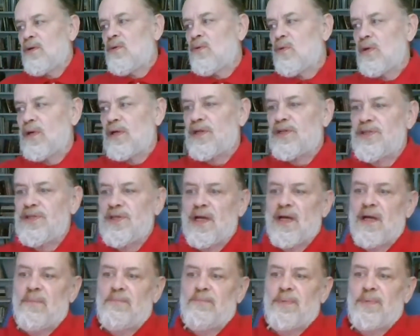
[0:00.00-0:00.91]

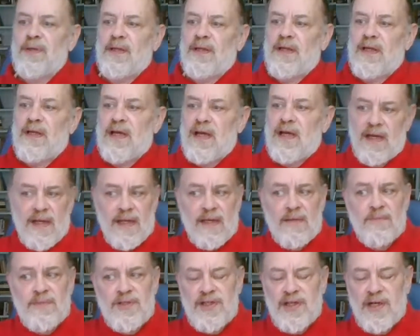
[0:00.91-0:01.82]
Worksop in
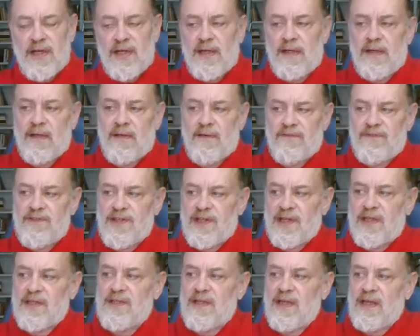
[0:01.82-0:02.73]
Nottinghamshire of
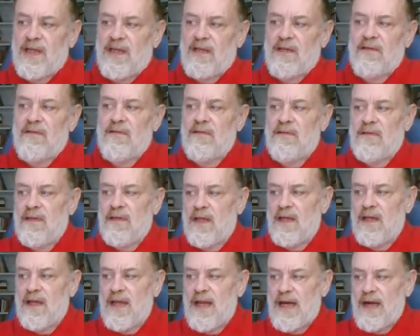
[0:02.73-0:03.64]
16,
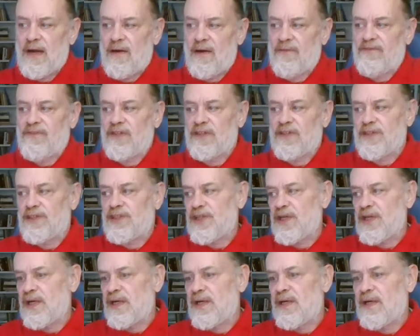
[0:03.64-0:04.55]
in
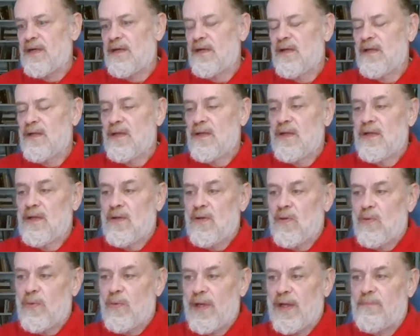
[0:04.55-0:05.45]
Herefordshire,
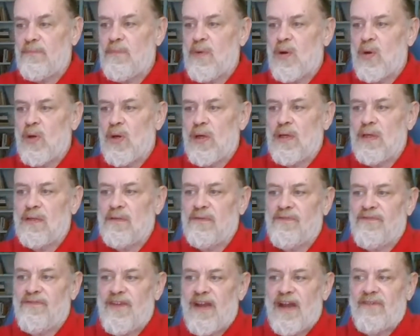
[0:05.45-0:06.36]
Wigmore,
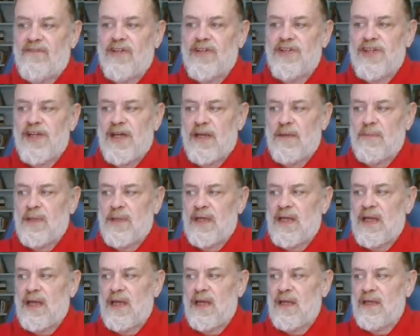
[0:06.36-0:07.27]
Faversham,
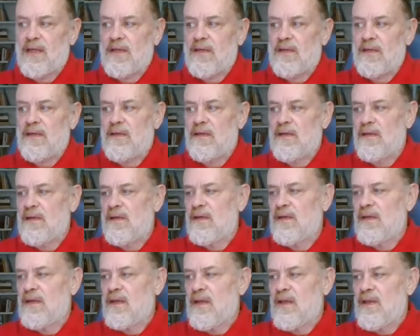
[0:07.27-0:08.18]
and Kemp,
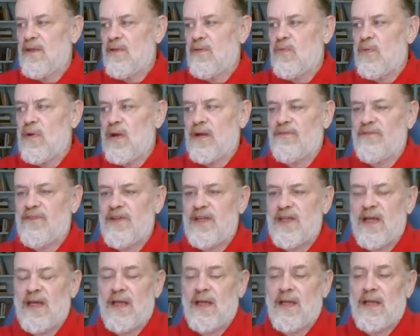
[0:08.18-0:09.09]
the one of
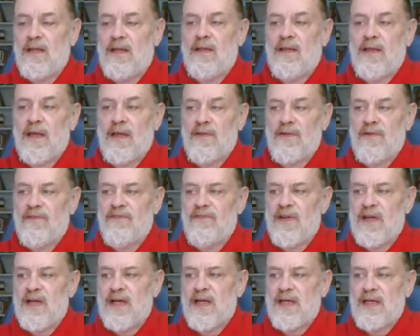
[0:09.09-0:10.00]
10, the other of
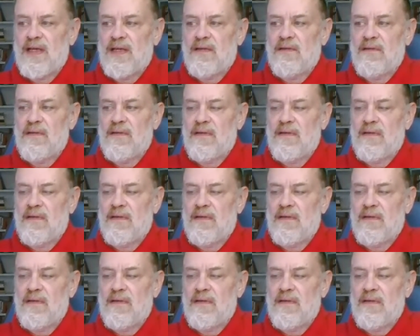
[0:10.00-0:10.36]
9.